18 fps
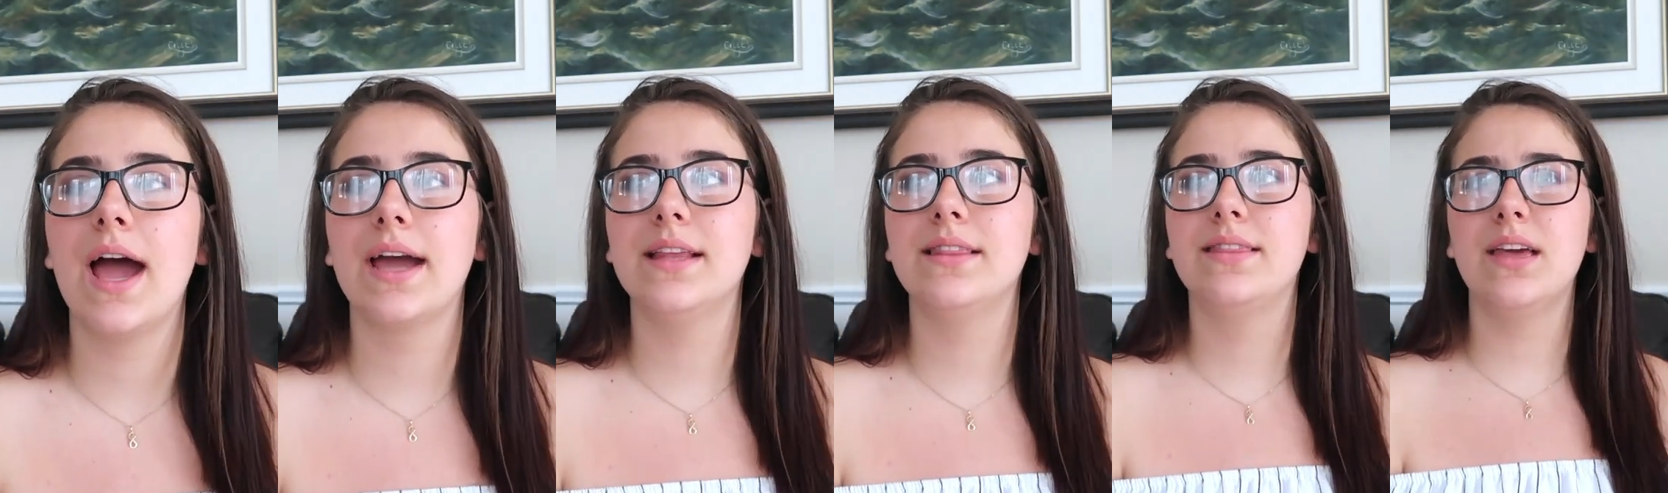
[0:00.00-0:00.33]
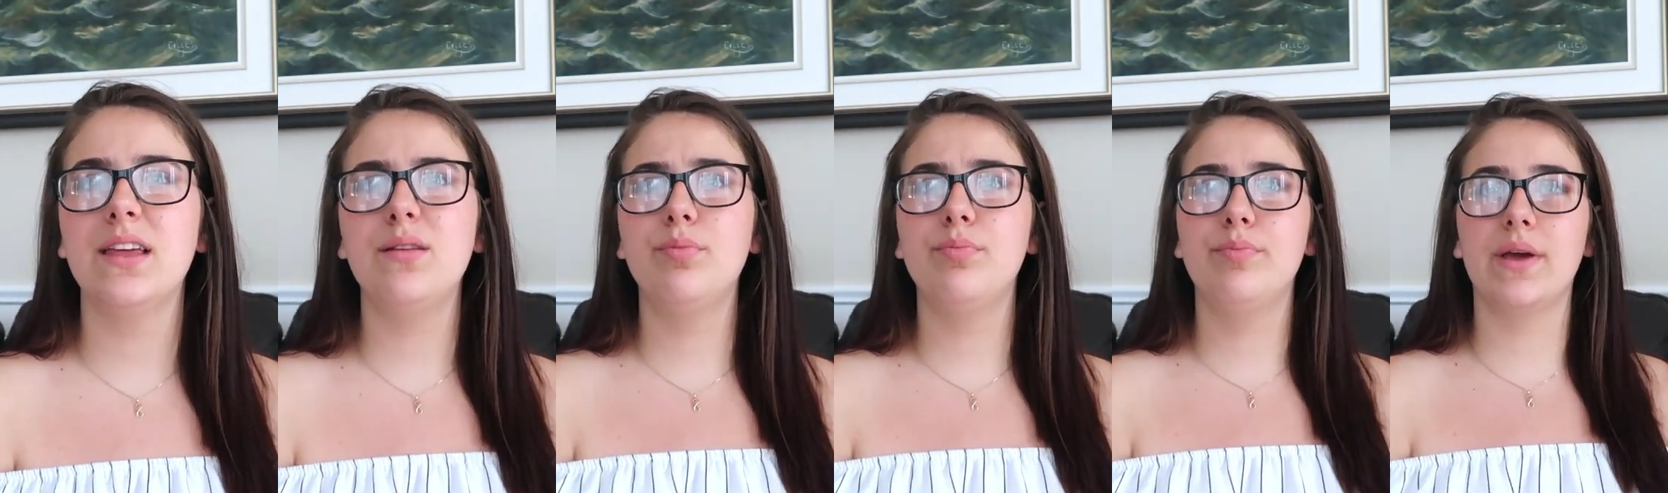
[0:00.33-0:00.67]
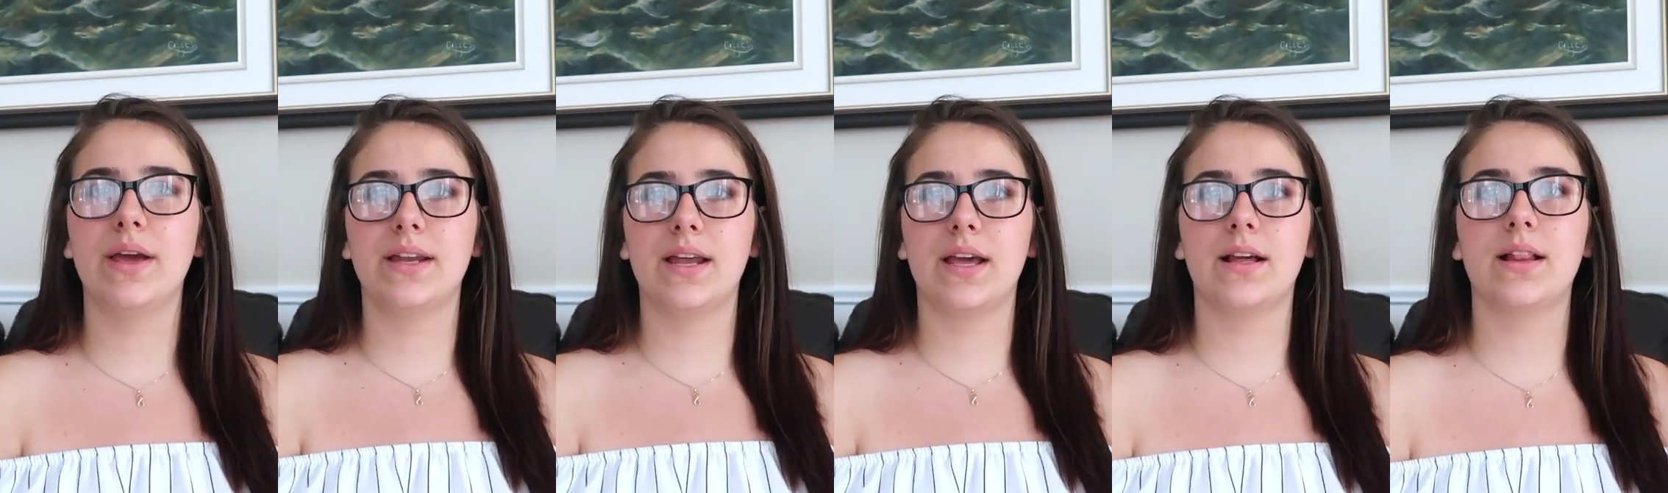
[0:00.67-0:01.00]
I did
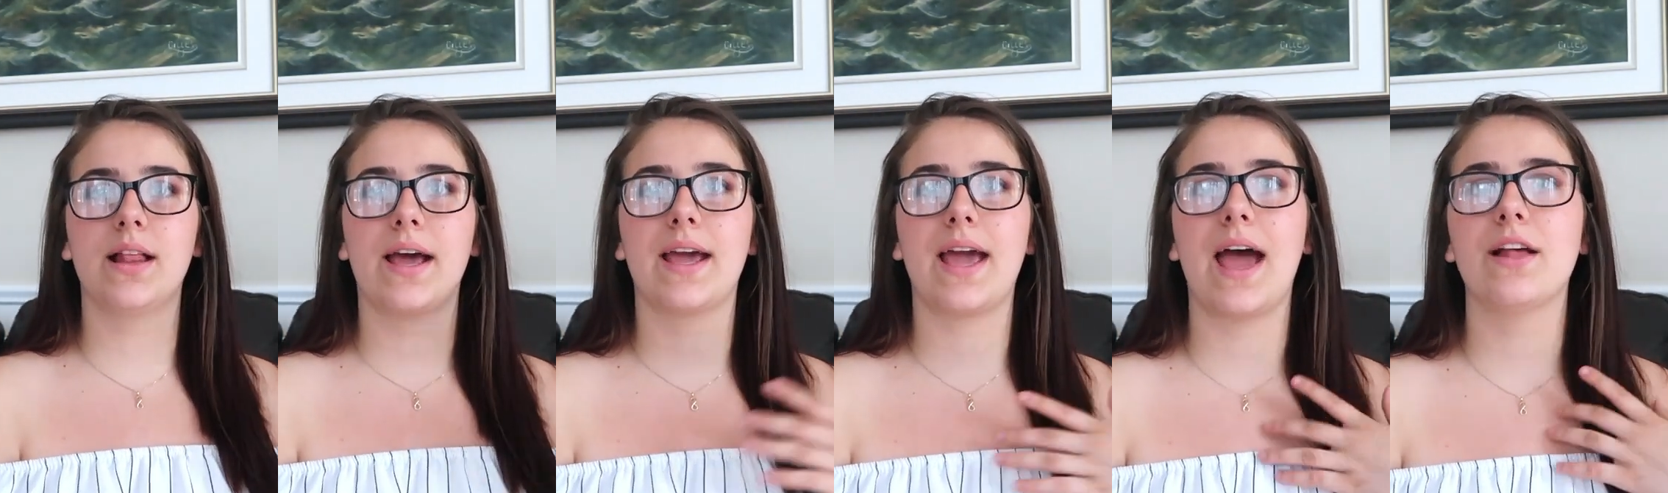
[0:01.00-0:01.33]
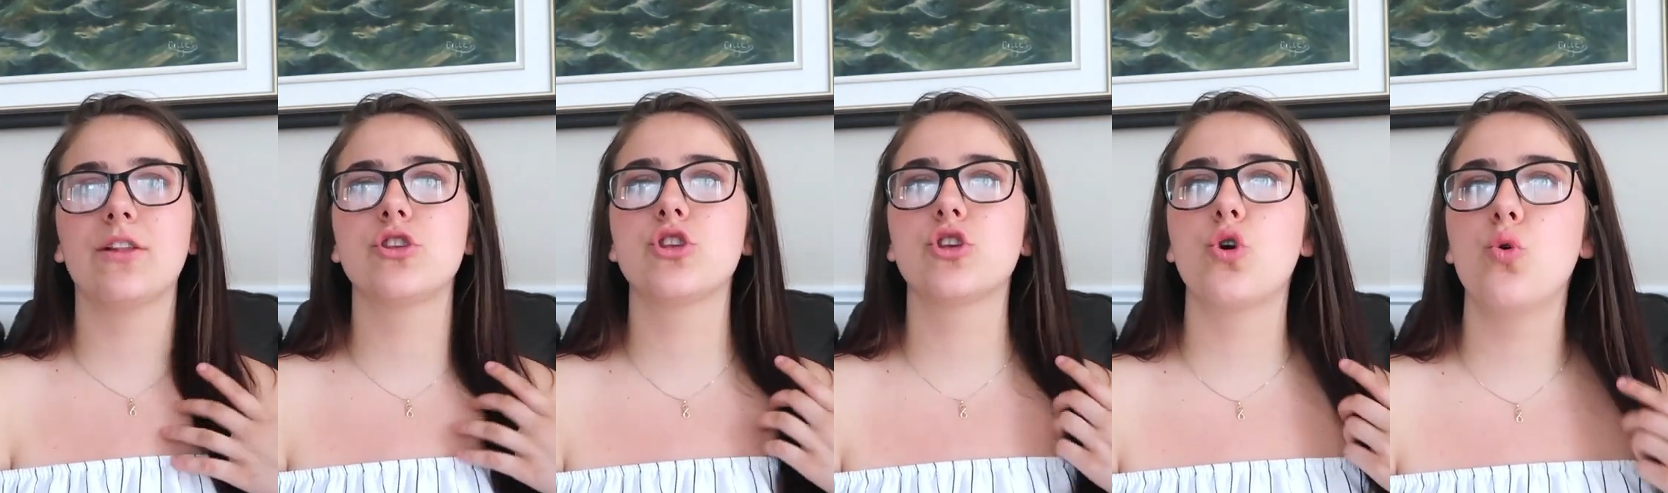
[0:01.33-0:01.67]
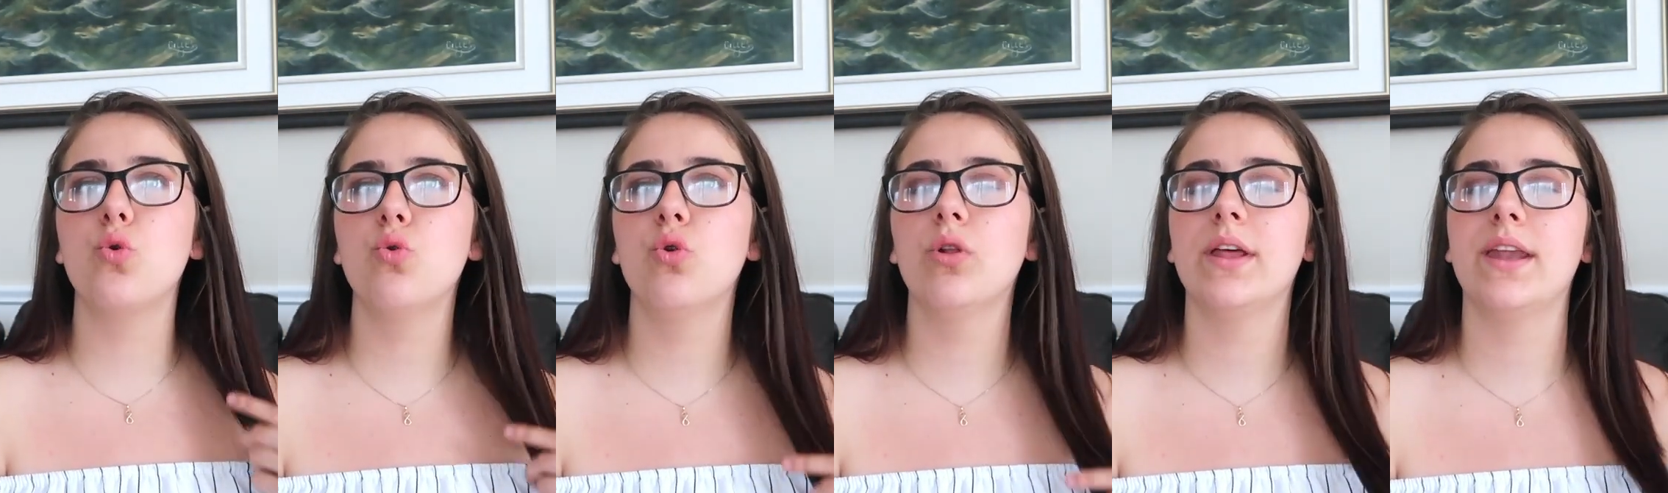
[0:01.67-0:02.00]
picnic like at
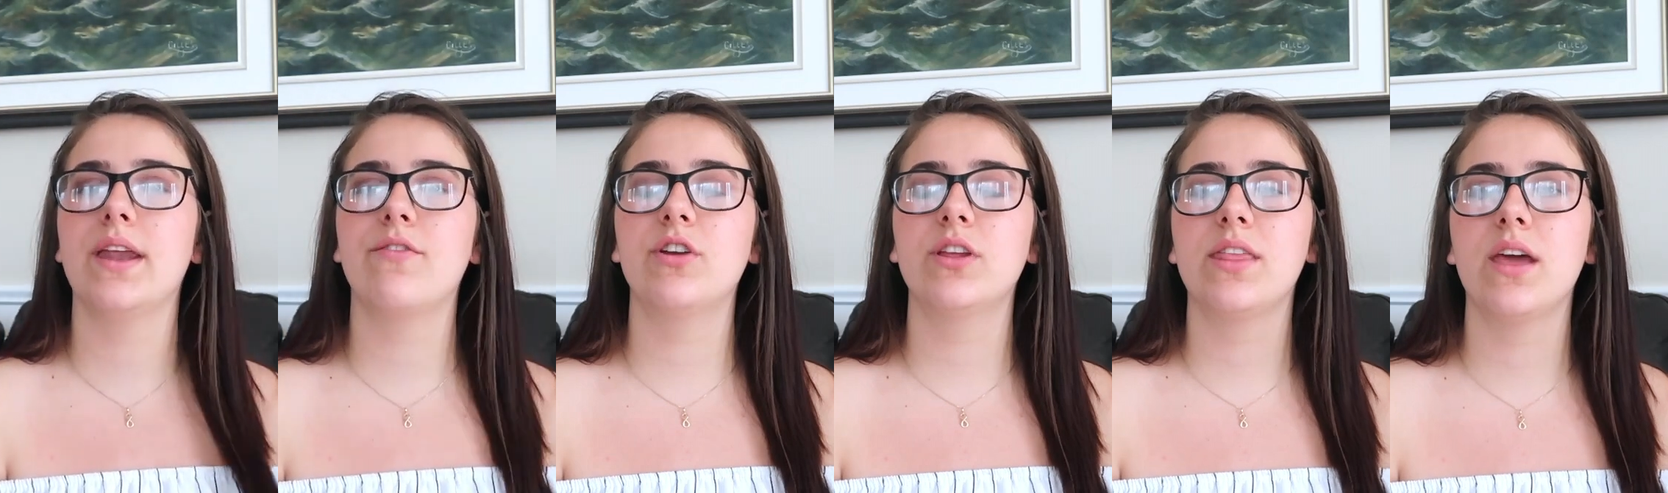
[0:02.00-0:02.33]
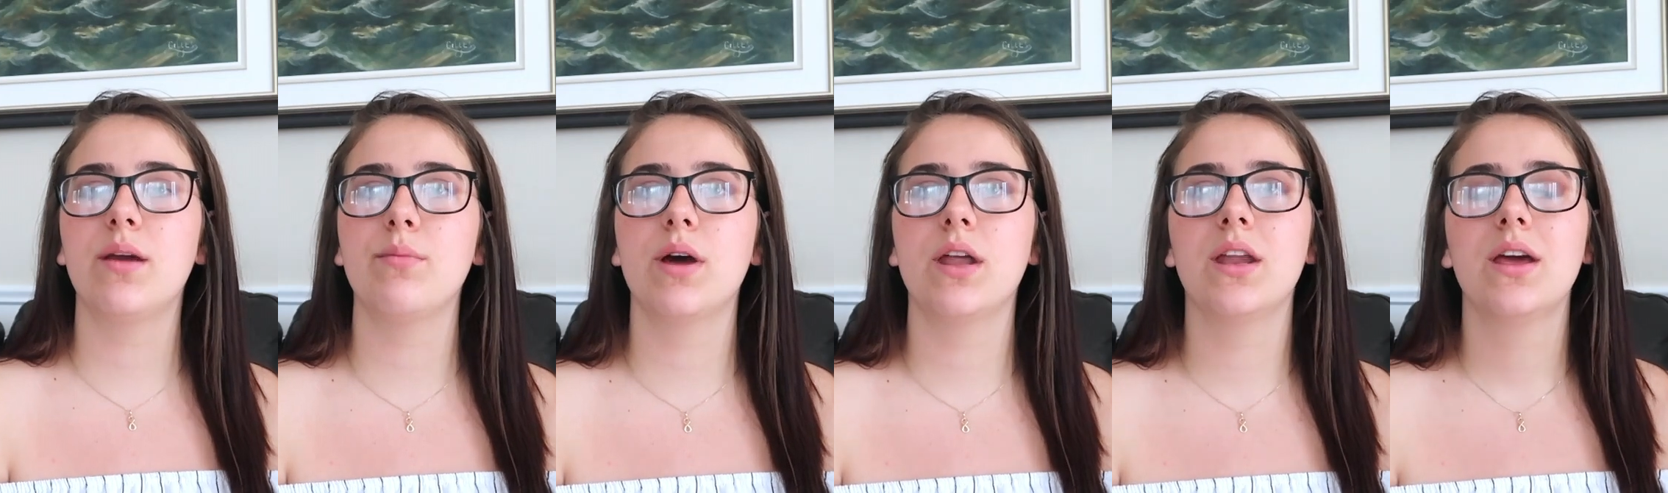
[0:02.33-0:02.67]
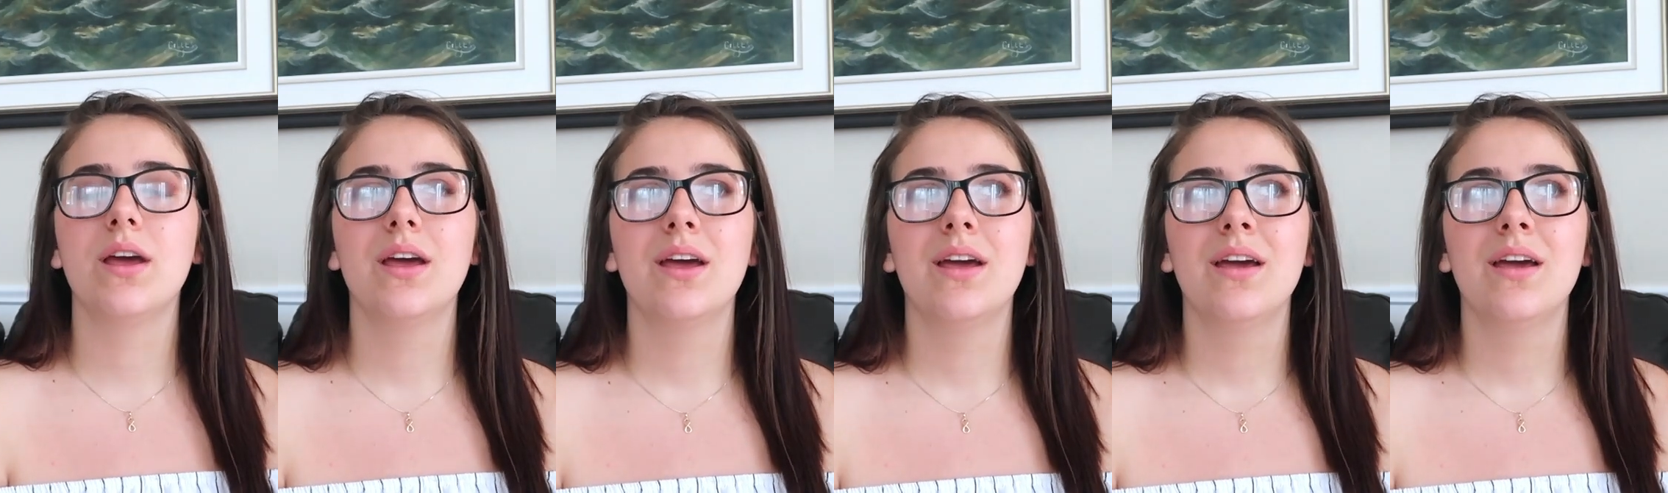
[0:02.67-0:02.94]
school and everything but